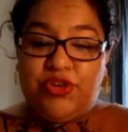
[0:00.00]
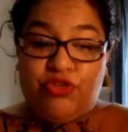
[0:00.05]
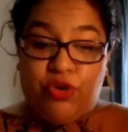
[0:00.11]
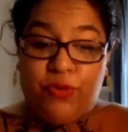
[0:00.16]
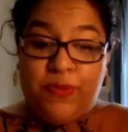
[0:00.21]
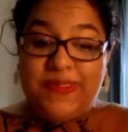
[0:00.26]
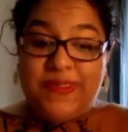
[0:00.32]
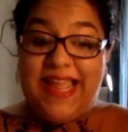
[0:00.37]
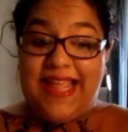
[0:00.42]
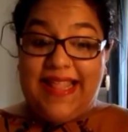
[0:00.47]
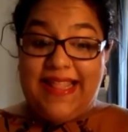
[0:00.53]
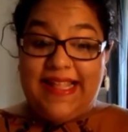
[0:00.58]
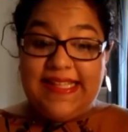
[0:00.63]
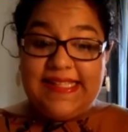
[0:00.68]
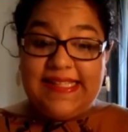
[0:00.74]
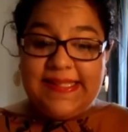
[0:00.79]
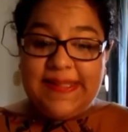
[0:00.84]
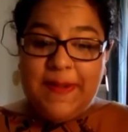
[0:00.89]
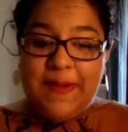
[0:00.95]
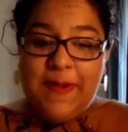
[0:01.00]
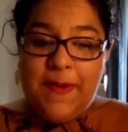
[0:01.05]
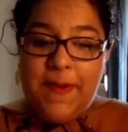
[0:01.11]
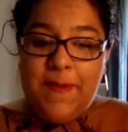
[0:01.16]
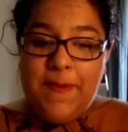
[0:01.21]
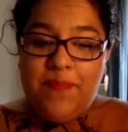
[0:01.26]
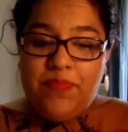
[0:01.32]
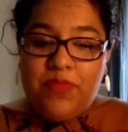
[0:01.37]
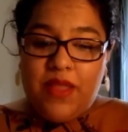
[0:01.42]
groups like this.
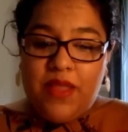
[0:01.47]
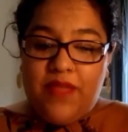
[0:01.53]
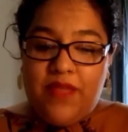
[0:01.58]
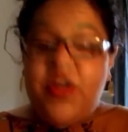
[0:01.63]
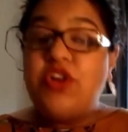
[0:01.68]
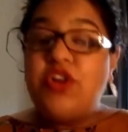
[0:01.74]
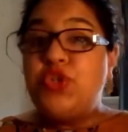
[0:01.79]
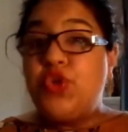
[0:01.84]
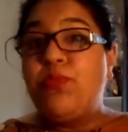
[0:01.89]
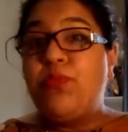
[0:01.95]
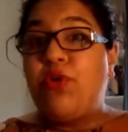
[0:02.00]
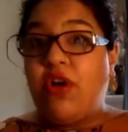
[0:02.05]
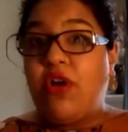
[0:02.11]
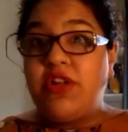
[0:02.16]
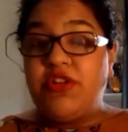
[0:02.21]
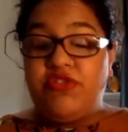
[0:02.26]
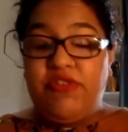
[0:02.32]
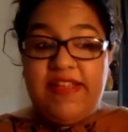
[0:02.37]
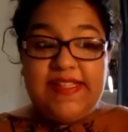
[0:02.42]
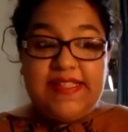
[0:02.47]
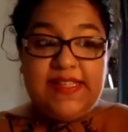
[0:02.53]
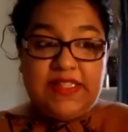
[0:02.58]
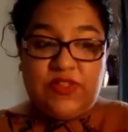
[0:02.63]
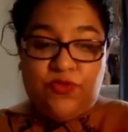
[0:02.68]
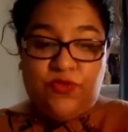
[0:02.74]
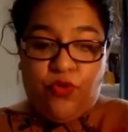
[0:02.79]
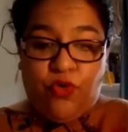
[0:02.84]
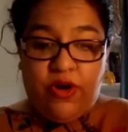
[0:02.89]
There are two broad
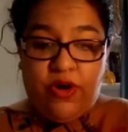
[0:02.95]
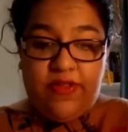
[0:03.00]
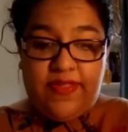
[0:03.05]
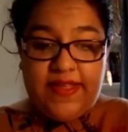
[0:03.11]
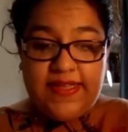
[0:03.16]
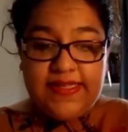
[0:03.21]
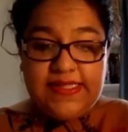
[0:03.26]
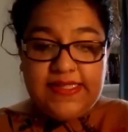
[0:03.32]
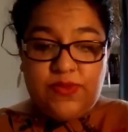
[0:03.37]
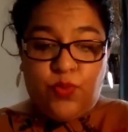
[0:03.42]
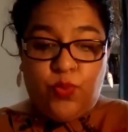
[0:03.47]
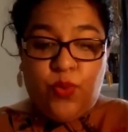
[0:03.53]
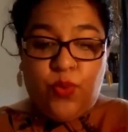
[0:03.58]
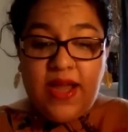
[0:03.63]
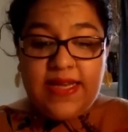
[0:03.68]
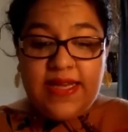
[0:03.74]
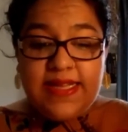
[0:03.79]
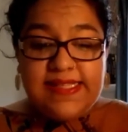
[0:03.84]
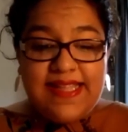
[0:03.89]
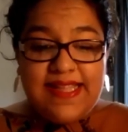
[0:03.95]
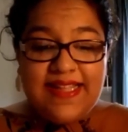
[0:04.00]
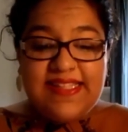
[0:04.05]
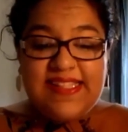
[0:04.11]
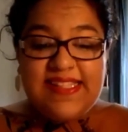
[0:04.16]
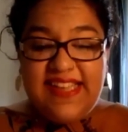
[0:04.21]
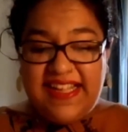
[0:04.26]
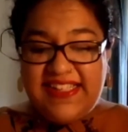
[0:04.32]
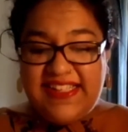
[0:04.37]
reasons for this. One is
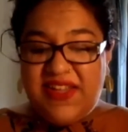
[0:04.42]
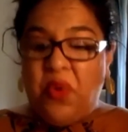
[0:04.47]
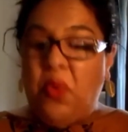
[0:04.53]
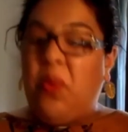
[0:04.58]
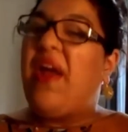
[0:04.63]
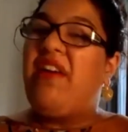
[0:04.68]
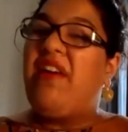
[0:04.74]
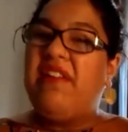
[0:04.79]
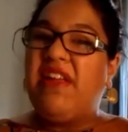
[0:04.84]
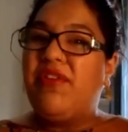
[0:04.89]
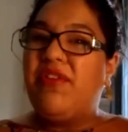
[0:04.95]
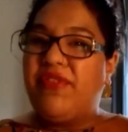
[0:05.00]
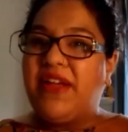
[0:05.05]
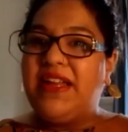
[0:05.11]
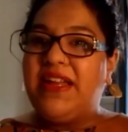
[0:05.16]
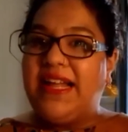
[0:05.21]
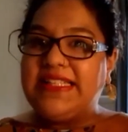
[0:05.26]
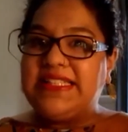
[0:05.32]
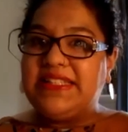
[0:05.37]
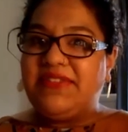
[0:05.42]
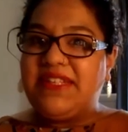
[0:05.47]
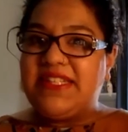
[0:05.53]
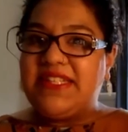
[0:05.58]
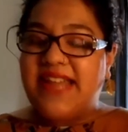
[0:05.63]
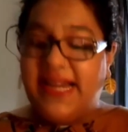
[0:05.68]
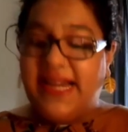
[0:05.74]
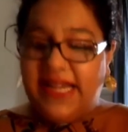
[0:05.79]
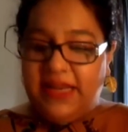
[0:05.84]
that states are wary of collective
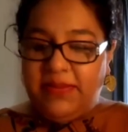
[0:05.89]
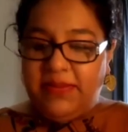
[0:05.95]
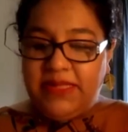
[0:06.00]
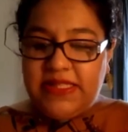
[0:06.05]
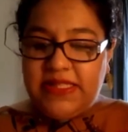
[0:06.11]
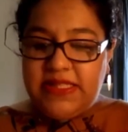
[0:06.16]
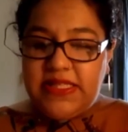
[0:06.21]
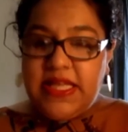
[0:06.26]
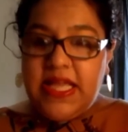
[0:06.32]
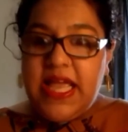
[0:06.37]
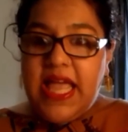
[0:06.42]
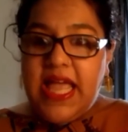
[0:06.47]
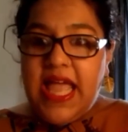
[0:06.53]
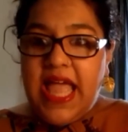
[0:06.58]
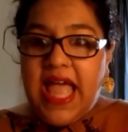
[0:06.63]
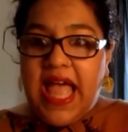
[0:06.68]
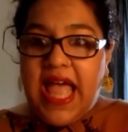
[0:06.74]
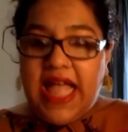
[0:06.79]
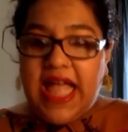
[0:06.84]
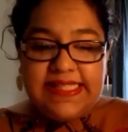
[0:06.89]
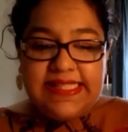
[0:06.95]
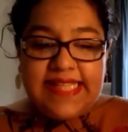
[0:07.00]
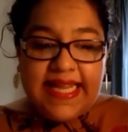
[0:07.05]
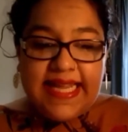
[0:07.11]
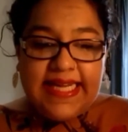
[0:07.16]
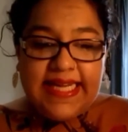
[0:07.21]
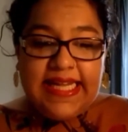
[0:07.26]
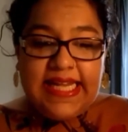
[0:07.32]
entitlements. And
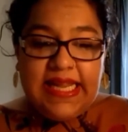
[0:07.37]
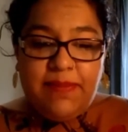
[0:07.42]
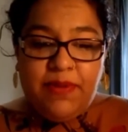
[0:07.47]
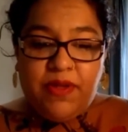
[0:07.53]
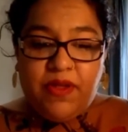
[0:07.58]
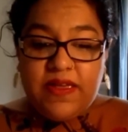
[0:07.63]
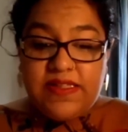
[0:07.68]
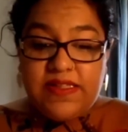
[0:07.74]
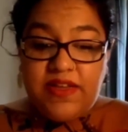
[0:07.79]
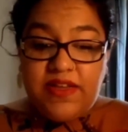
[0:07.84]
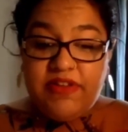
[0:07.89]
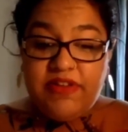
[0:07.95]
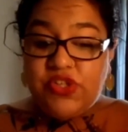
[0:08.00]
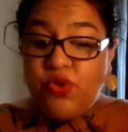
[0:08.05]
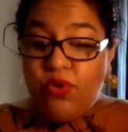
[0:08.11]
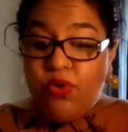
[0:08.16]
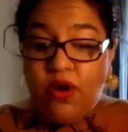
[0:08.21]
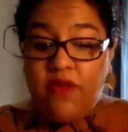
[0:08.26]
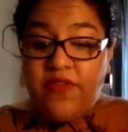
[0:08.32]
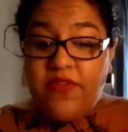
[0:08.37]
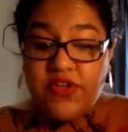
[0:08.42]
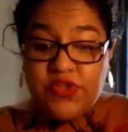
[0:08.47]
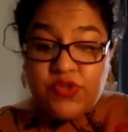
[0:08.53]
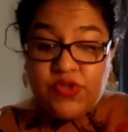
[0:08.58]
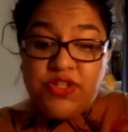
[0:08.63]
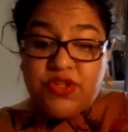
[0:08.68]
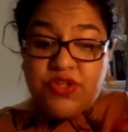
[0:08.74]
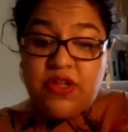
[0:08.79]
secondly, because there's
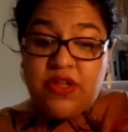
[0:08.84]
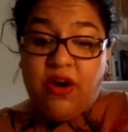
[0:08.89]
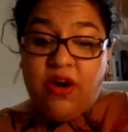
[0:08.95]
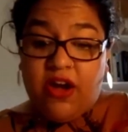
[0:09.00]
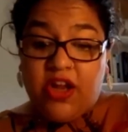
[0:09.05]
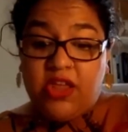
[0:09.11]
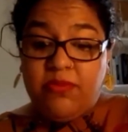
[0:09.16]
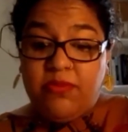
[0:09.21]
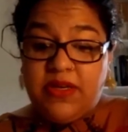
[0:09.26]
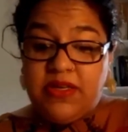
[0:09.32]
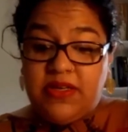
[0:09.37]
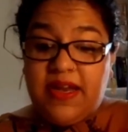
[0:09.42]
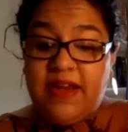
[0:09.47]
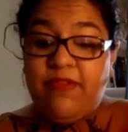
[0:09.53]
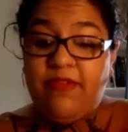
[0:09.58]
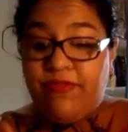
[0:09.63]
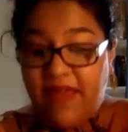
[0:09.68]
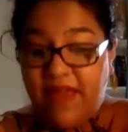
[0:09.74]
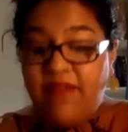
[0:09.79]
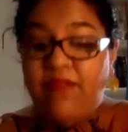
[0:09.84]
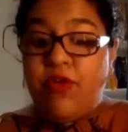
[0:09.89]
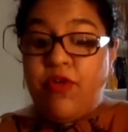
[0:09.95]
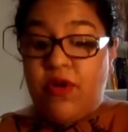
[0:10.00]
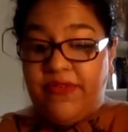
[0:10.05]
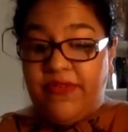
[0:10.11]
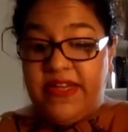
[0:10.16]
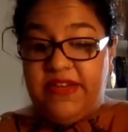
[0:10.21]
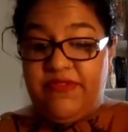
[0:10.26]
also the argument in favor
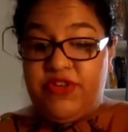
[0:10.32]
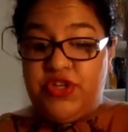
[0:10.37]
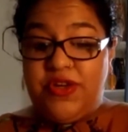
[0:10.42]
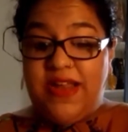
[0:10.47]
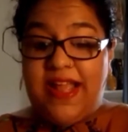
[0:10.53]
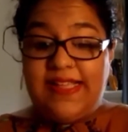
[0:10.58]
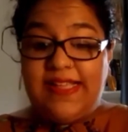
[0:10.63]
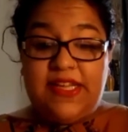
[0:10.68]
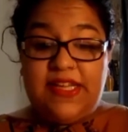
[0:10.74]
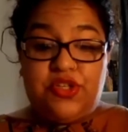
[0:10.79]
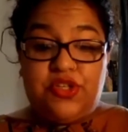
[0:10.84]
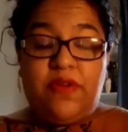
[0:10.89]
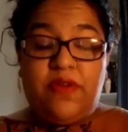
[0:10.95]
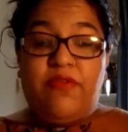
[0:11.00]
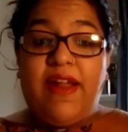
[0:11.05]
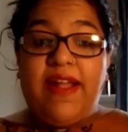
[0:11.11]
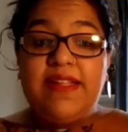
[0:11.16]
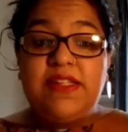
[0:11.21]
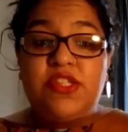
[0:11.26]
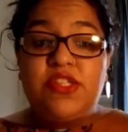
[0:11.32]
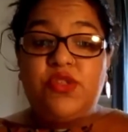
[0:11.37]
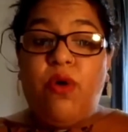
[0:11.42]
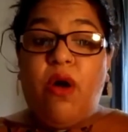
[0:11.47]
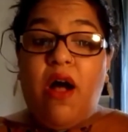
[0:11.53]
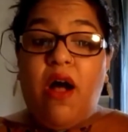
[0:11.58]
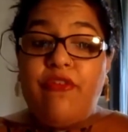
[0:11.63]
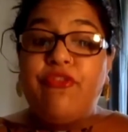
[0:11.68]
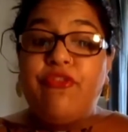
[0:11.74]
of individualization of rights
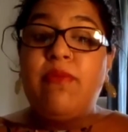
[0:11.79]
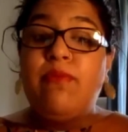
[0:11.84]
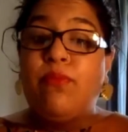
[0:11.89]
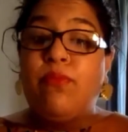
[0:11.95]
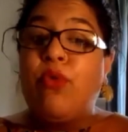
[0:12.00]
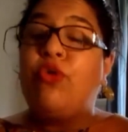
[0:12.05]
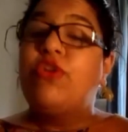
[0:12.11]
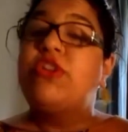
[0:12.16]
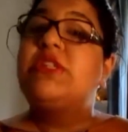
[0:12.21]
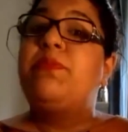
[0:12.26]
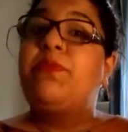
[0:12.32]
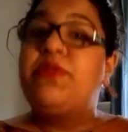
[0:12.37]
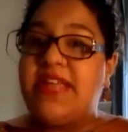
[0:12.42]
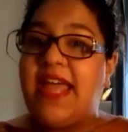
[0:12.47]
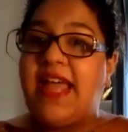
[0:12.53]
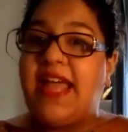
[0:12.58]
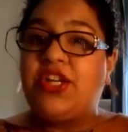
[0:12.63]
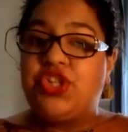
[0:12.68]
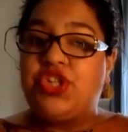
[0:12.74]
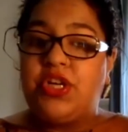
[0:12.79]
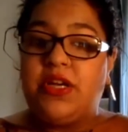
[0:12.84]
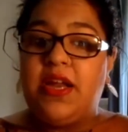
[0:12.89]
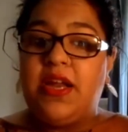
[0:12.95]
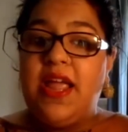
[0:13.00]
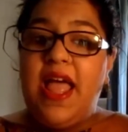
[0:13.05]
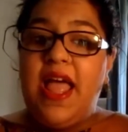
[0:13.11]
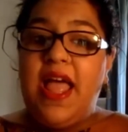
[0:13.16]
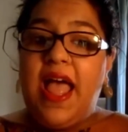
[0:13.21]
to offer most protection
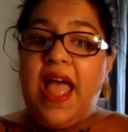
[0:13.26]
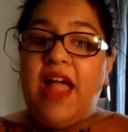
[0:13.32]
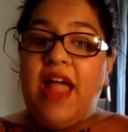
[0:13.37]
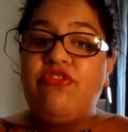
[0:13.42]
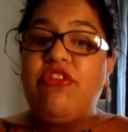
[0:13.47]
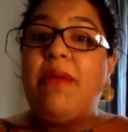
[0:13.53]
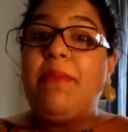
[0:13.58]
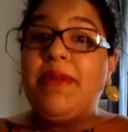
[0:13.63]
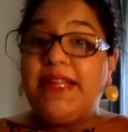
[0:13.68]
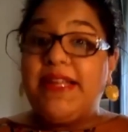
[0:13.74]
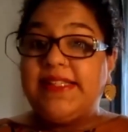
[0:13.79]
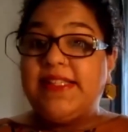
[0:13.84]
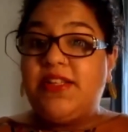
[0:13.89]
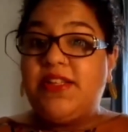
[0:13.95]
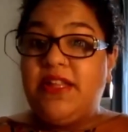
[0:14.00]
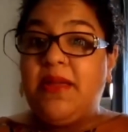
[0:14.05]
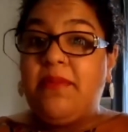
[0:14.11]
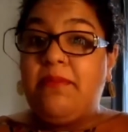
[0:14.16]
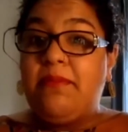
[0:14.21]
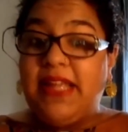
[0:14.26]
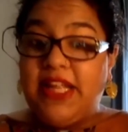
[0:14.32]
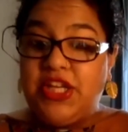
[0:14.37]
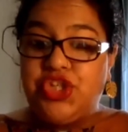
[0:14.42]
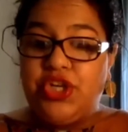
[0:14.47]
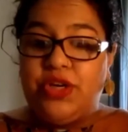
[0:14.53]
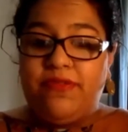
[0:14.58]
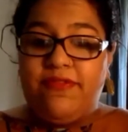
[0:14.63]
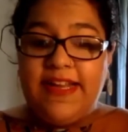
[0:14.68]
and remedies to the
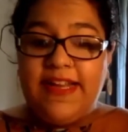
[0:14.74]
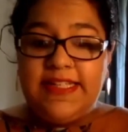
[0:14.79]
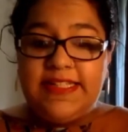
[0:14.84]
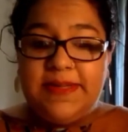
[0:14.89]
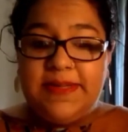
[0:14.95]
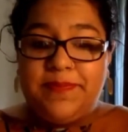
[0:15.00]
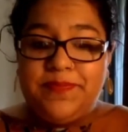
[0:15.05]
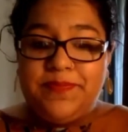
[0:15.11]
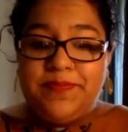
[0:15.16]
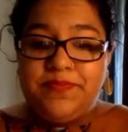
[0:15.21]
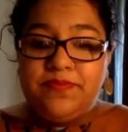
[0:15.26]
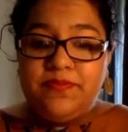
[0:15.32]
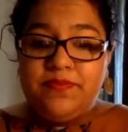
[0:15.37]
immediate victim.